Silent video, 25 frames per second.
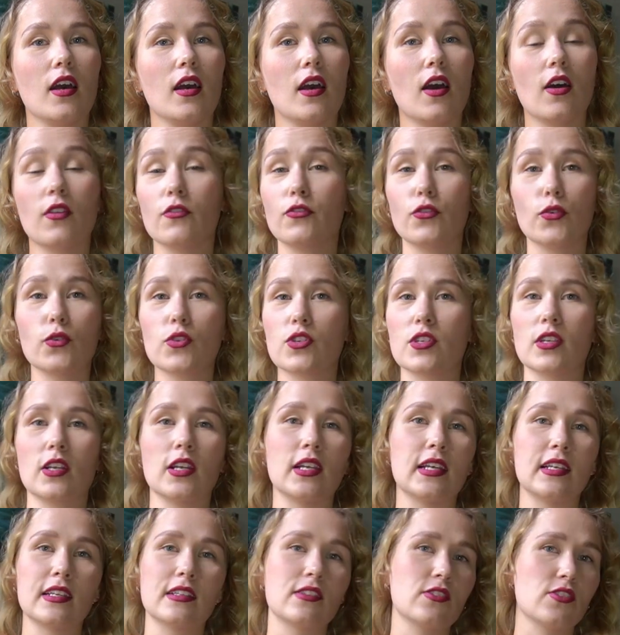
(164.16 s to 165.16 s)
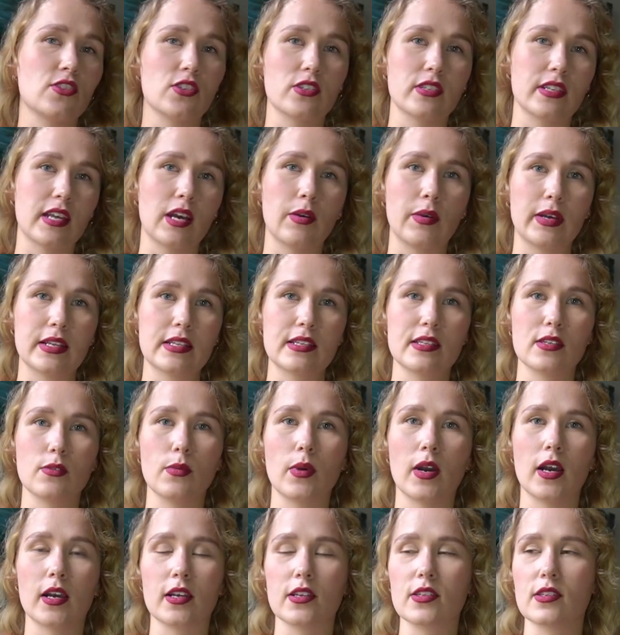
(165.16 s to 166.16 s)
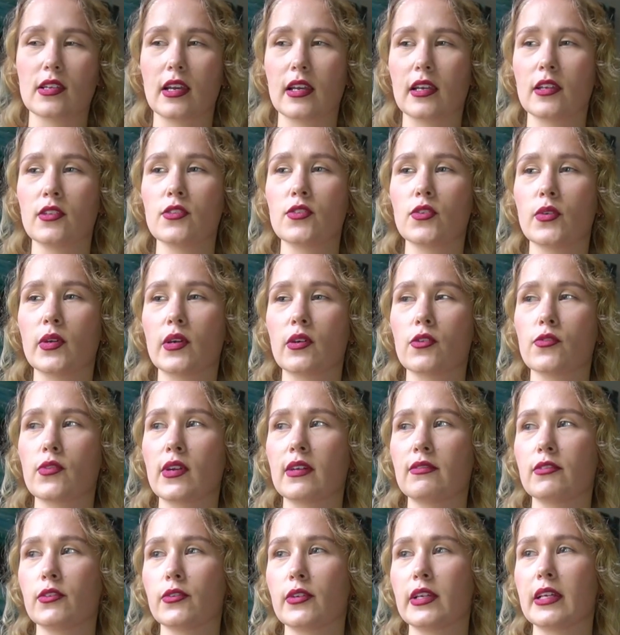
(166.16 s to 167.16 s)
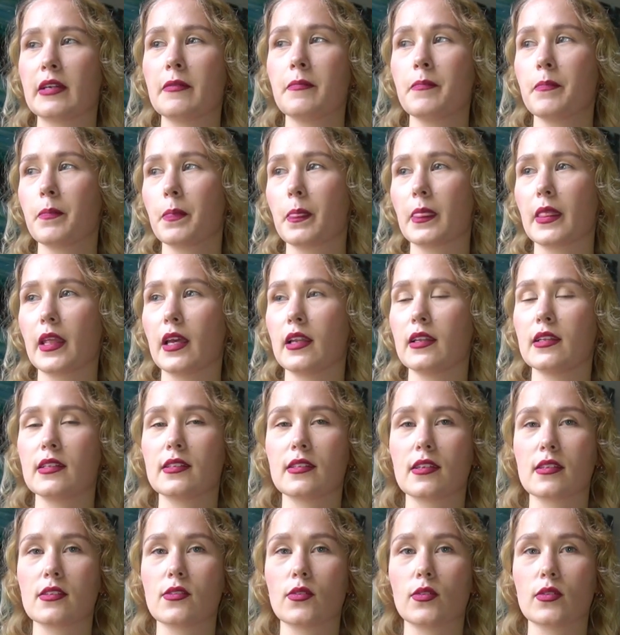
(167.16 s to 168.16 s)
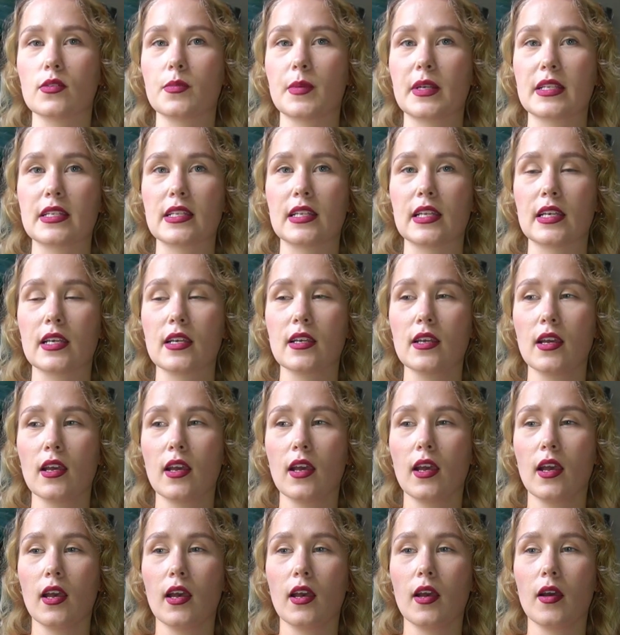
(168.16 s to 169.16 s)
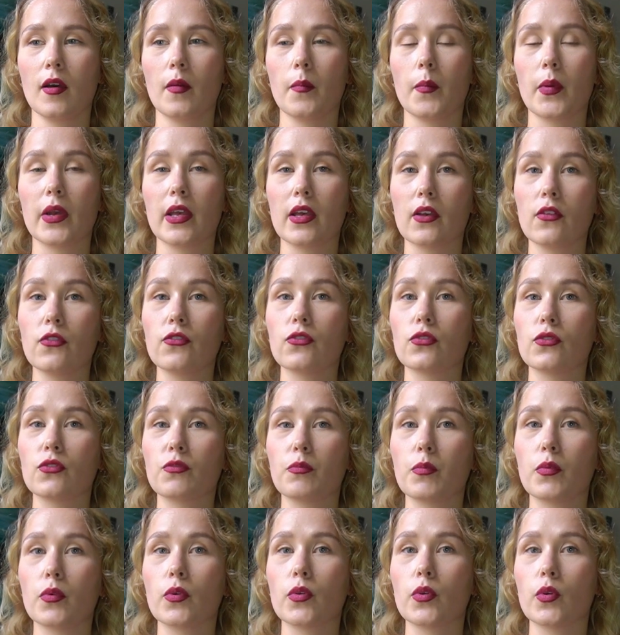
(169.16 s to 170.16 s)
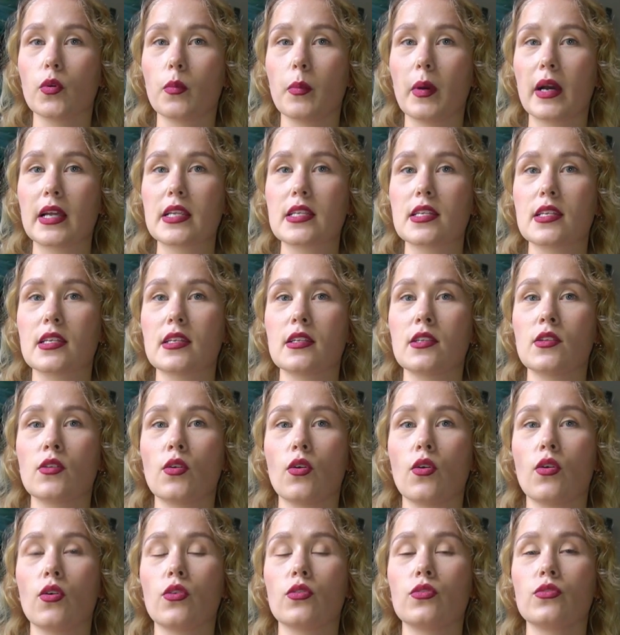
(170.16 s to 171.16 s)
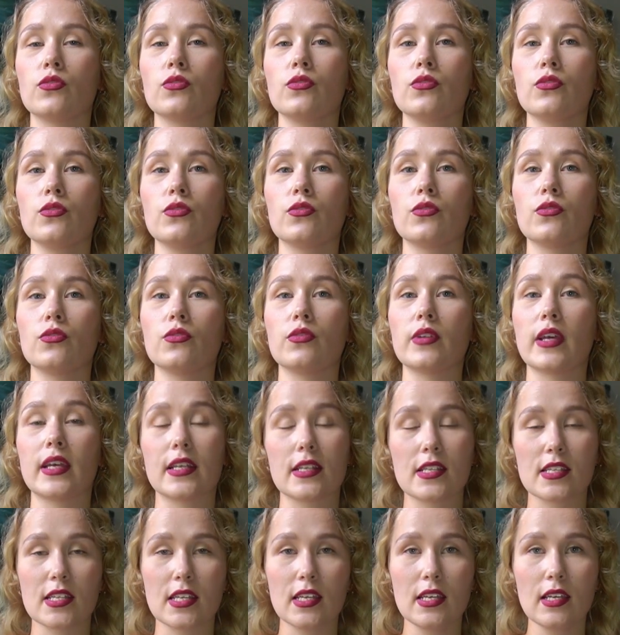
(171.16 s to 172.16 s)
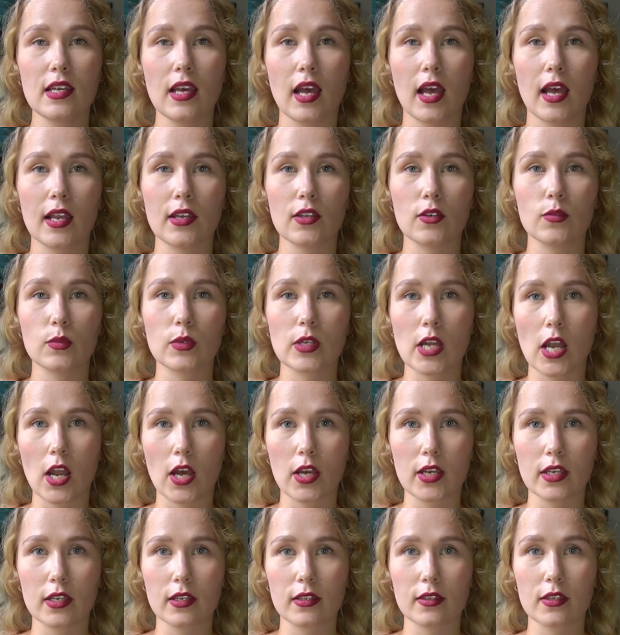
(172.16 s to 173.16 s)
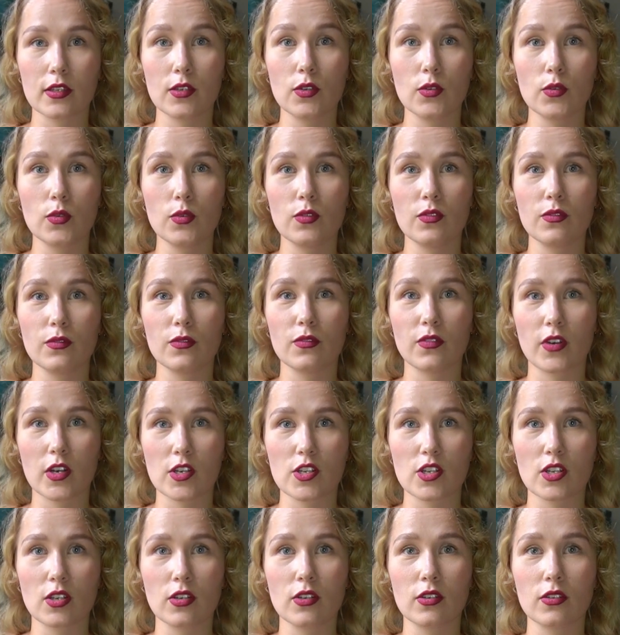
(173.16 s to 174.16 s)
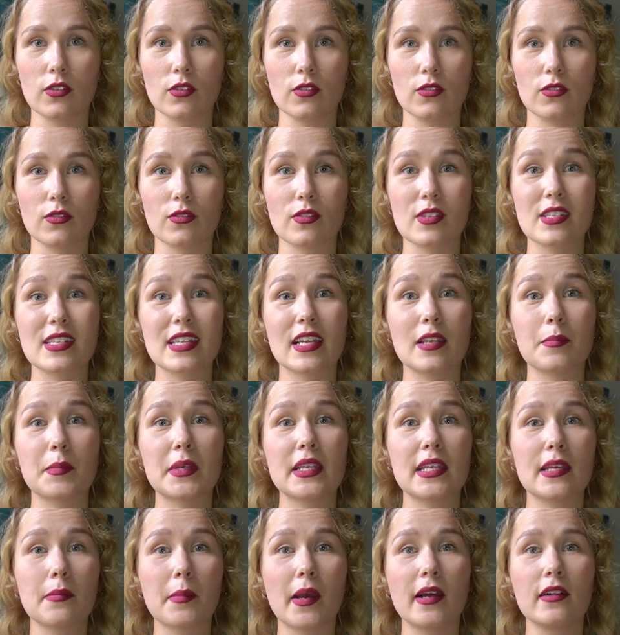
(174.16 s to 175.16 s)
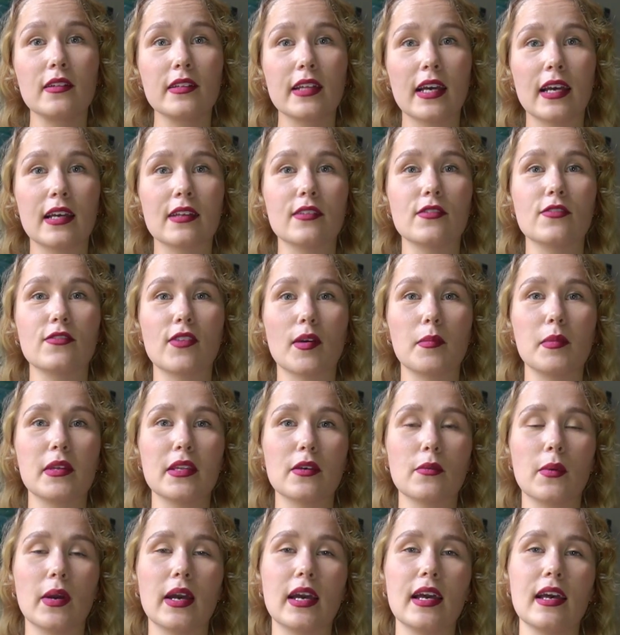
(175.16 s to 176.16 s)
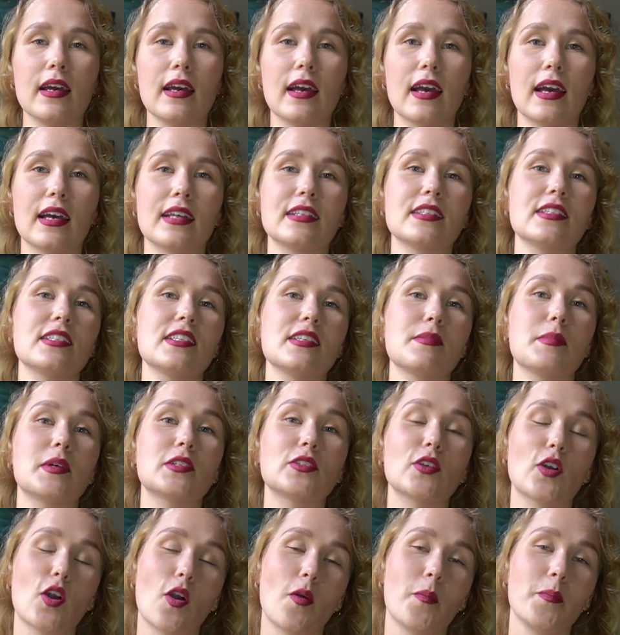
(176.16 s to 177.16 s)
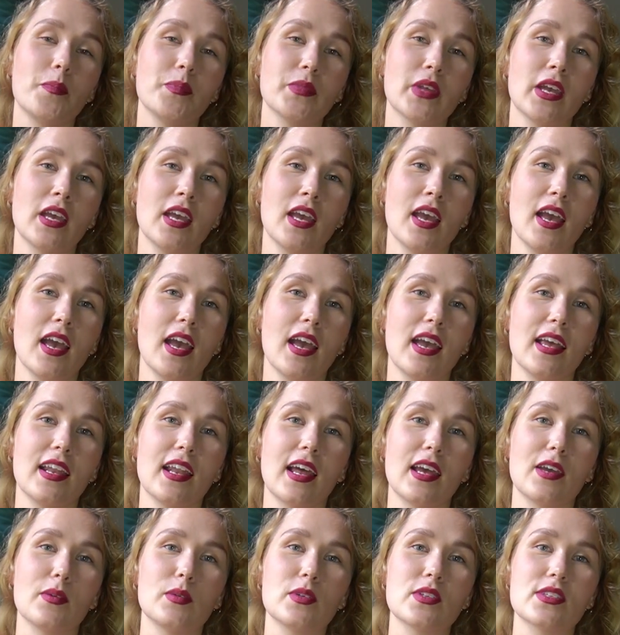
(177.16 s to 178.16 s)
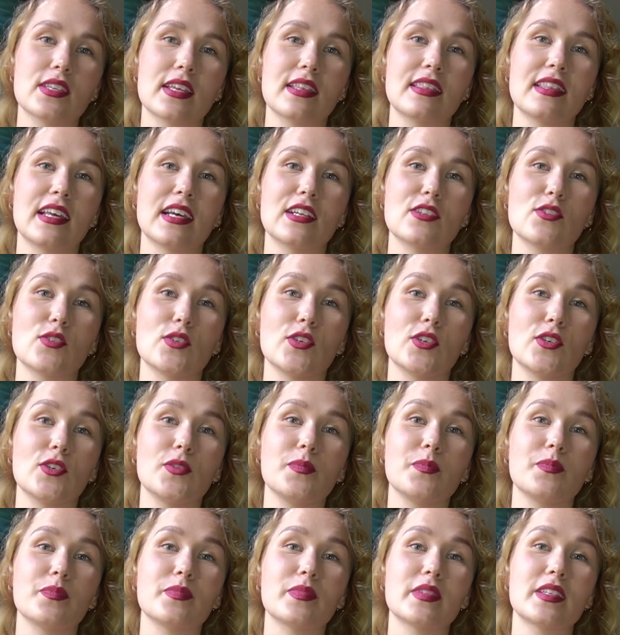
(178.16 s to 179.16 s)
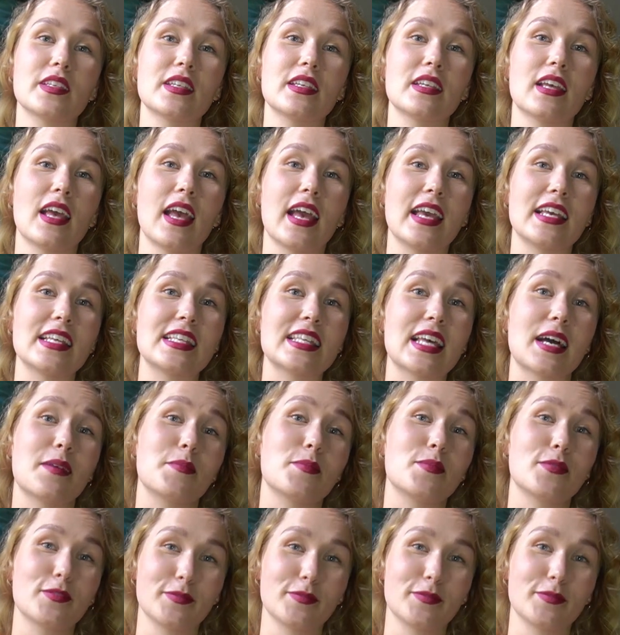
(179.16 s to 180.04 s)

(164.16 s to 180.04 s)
Unfortunately, it's just how Etsy works. I can do it on Ravelry and it does it automatically. But if you've bought your pattern on Etsy and you would like the new version, send me an email at fabelknitwear@gmail.com and I will send that to you ASAP.